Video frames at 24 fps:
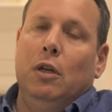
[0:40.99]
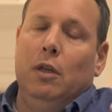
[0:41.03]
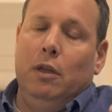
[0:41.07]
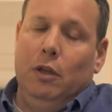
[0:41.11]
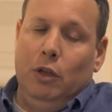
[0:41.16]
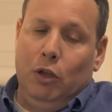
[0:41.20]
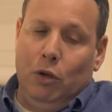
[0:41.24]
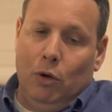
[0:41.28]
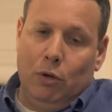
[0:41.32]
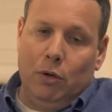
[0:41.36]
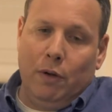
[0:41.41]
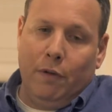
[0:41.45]

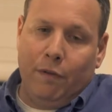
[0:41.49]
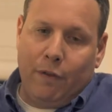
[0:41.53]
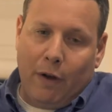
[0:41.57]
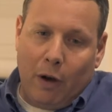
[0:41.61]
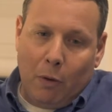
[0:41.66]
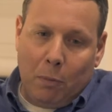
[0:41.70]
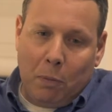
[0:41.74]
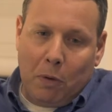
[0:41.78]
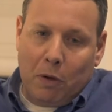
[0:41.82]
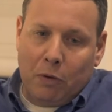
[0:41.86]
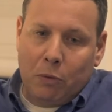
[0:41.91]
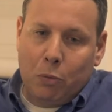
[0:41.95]
Your
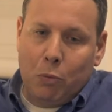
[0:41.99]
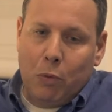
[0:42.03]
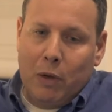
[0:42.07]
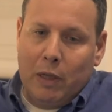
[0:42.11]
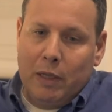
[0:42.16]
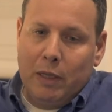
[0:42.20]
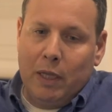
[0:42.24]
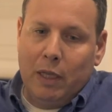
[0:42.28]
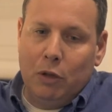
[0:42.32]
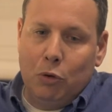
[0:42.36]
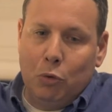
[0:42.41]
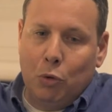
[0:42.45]
developers will
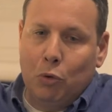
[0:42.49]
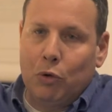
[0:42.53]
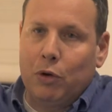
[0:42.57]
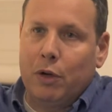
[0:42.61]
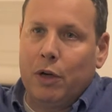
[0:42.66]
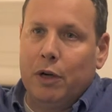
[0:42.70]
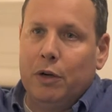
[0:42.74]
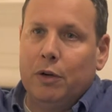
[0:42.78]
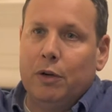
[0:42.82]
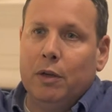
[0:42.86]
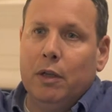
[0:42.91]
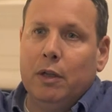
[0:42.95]
need to
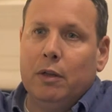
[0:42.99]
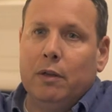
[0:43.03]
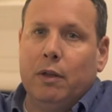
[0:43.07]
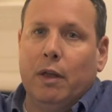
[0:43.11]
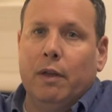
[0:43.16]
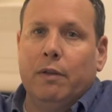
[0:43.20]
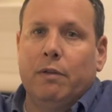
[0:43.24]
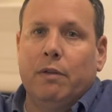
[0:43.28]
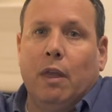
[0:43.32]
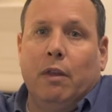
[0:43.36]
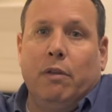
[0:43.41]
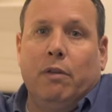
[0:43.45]
learn it
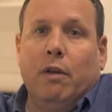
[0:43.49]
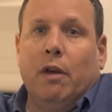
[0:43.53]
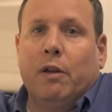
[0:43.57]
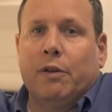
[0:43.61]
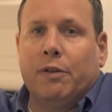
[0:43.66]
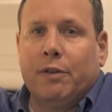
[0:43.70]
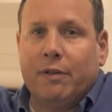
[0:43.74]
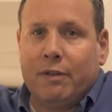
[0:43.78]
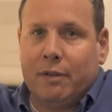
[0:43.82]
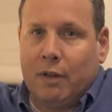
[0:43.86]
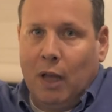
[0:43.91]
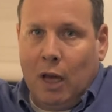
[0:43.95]
and then they are
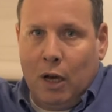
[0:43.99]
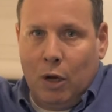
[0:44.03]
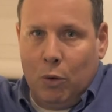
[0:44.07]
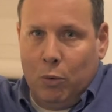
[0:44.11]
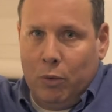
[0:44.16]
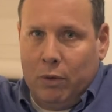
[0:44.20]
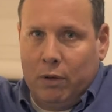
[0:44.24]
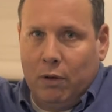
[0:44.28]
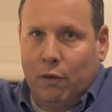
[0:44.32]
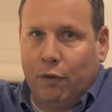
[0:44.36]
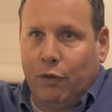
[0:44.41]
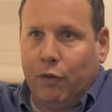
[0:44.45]
stuck
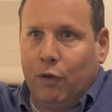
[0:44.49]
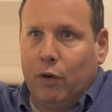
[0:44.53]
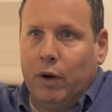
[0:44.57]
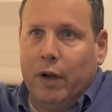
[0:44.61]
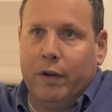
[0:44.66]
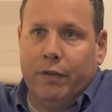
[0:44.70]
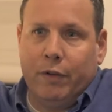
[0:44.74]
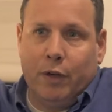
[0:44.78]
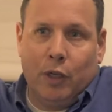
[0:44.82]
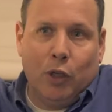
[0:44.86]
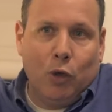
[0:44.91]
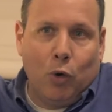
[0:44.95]
with it
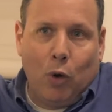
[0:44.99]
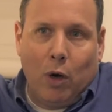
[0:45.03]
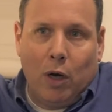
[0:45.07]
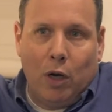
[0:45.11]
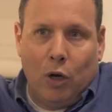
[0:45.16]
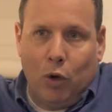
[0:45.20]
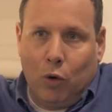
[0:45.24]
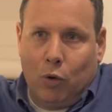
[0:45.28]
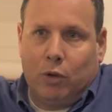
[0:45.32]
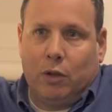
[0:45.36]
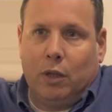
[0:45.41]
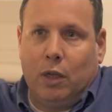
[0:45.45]
forever. You are
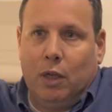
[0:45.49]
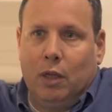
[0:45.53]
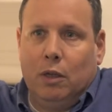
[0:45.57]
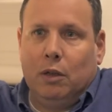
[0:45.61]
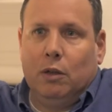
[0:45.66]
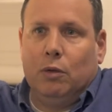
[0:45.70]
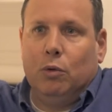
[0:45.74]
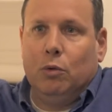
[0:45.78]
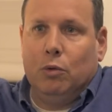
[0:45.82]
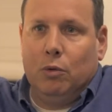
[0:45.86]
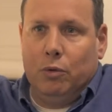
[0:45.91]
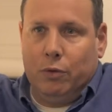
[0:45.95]
locked
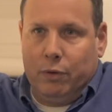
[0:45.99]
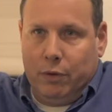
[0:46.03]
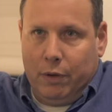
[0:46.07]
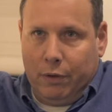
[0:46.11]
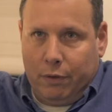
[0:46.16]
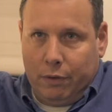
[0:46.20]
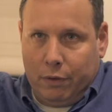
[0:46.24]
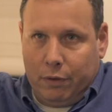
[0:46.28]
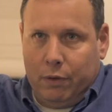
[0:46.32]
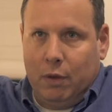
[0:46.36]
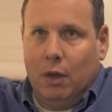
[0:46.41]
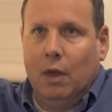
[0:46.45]
into
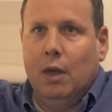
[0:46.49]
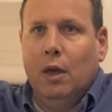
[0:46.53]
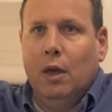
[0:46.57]
this